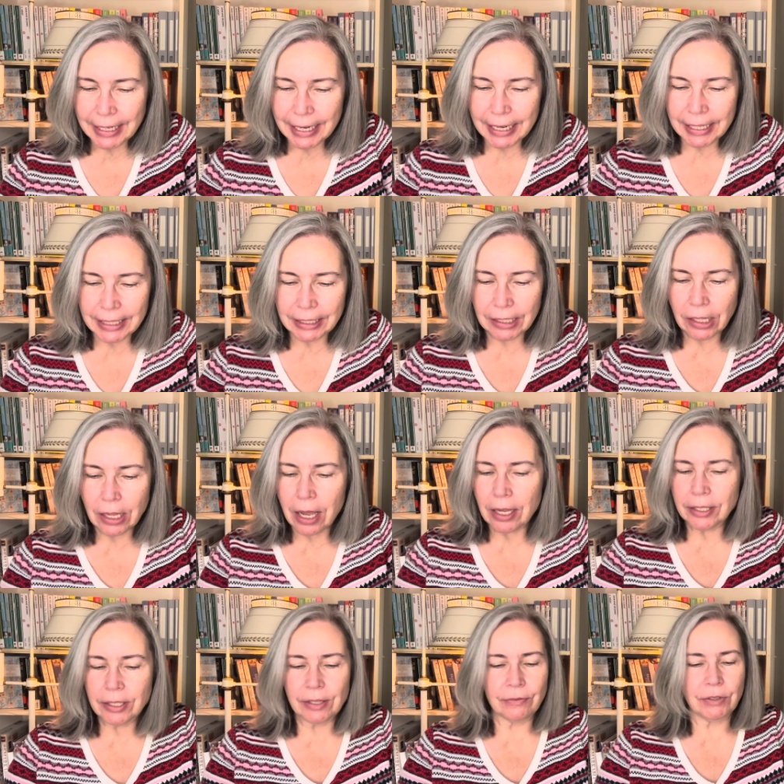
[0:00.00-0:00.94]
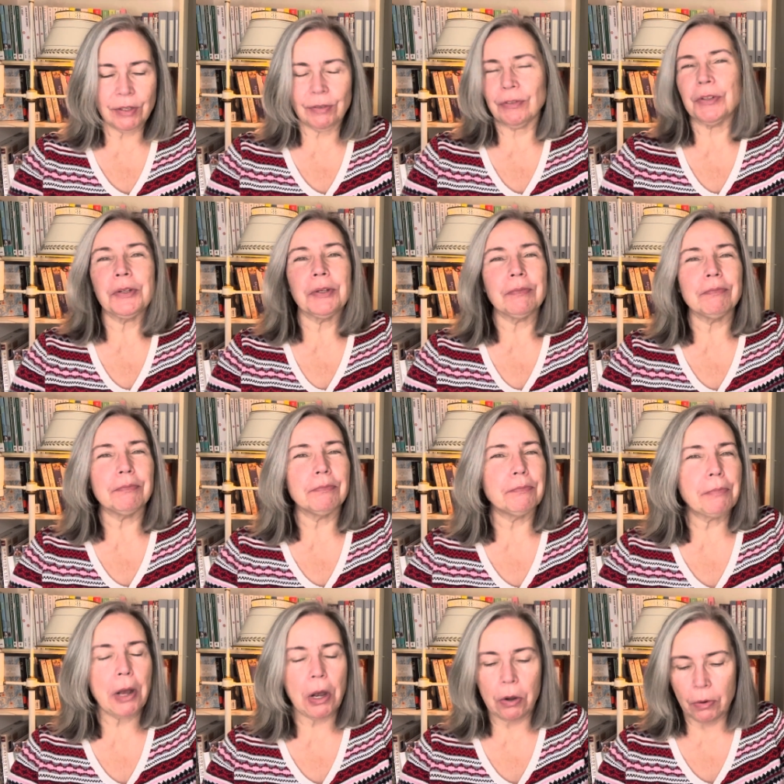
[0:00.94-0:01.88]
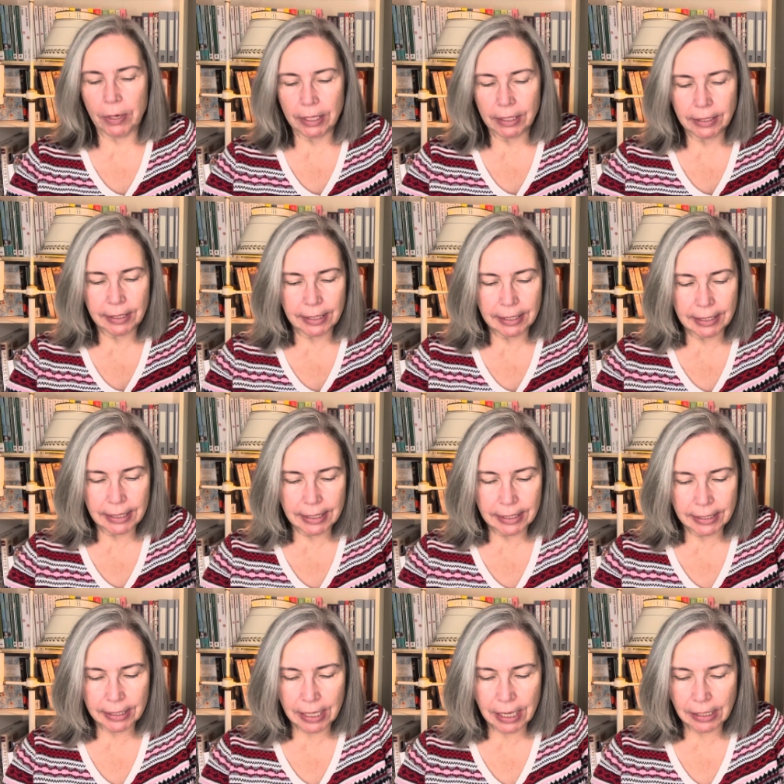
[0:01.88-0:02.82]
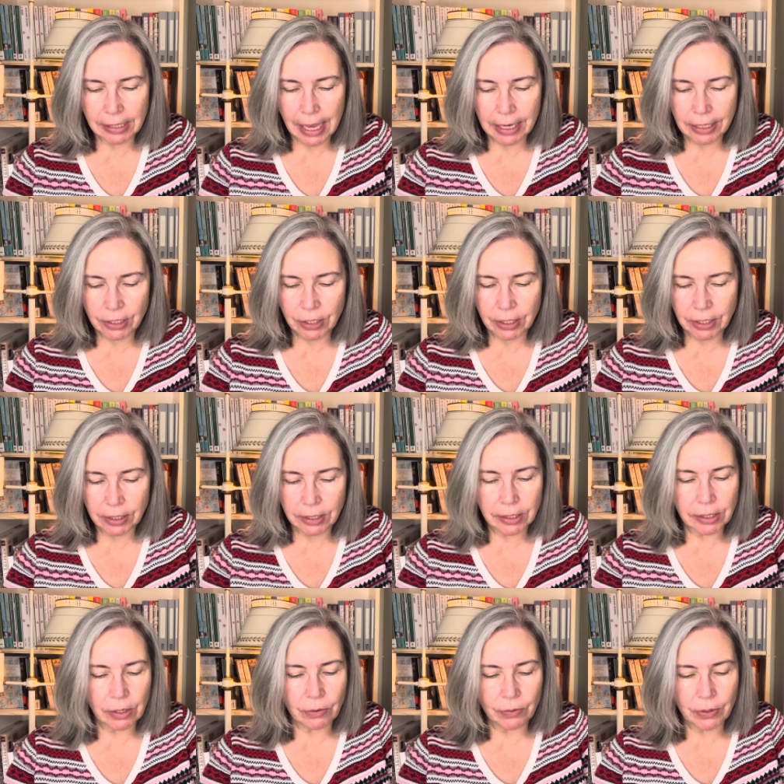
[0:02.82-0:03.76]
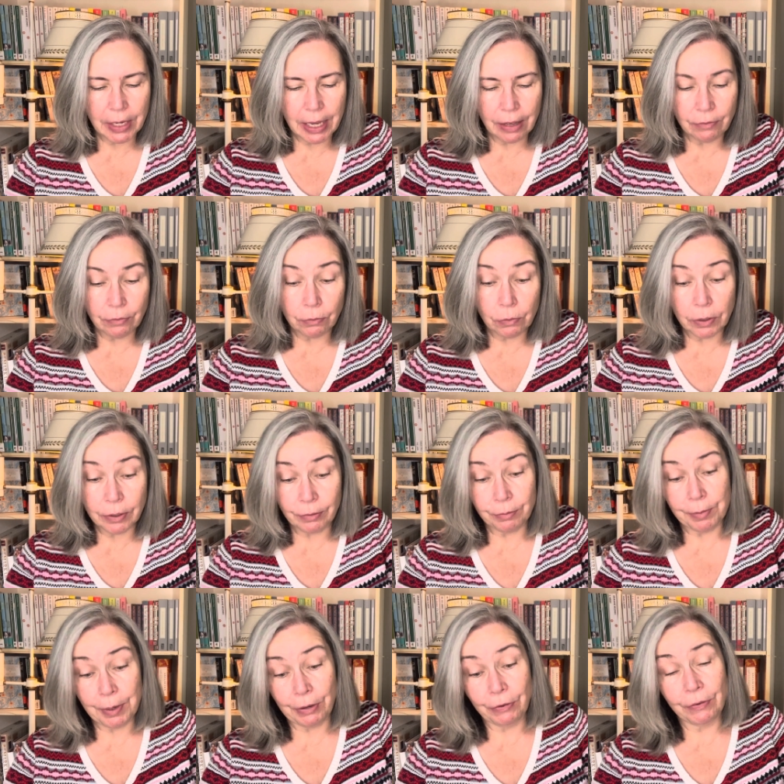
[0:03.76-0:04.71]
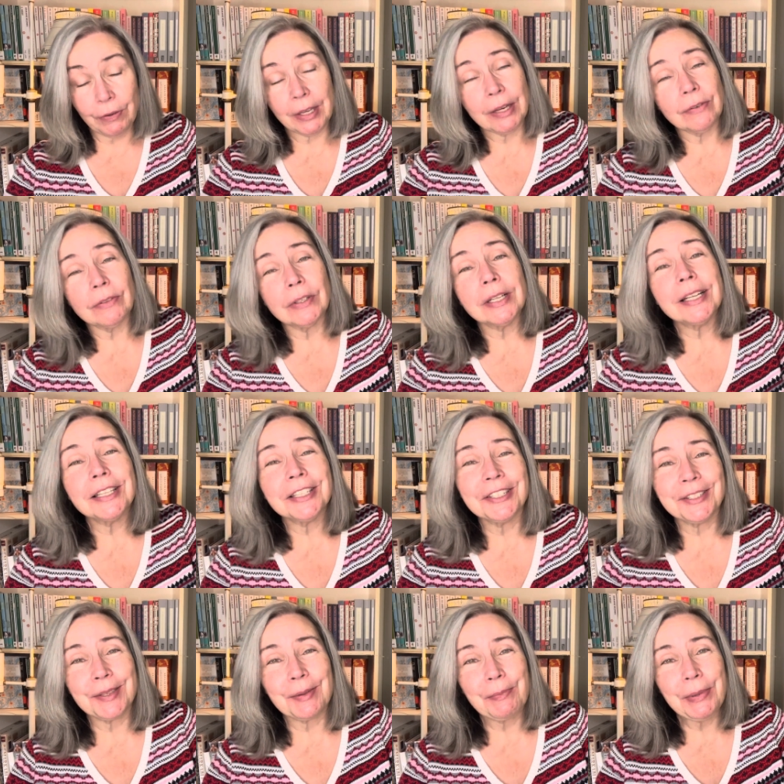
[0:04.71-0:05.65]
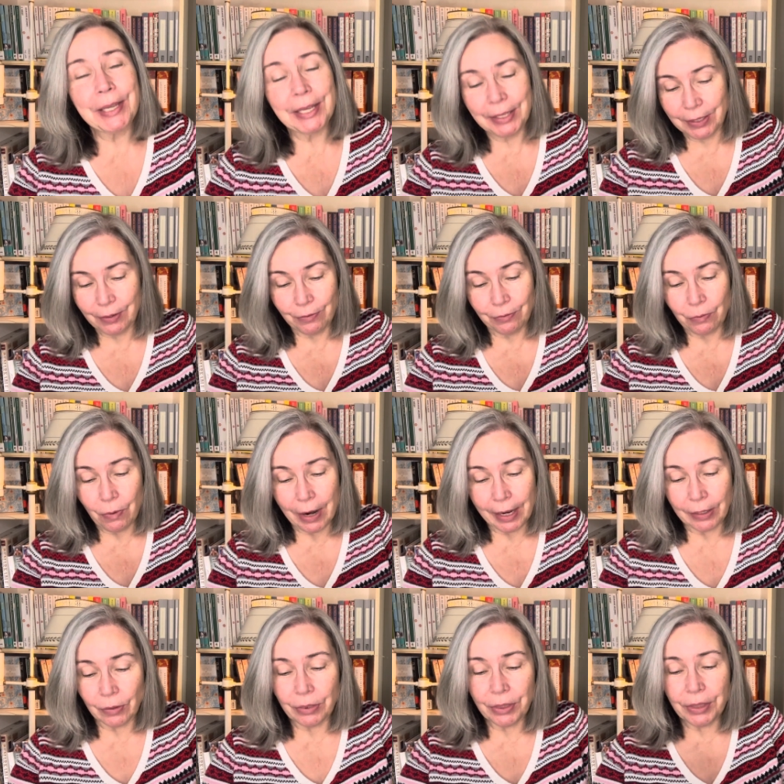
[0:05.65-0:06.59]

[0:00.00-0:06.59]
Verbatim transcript: And lots of different poets in these collections. So we have one of my favorites, The Peace of Wild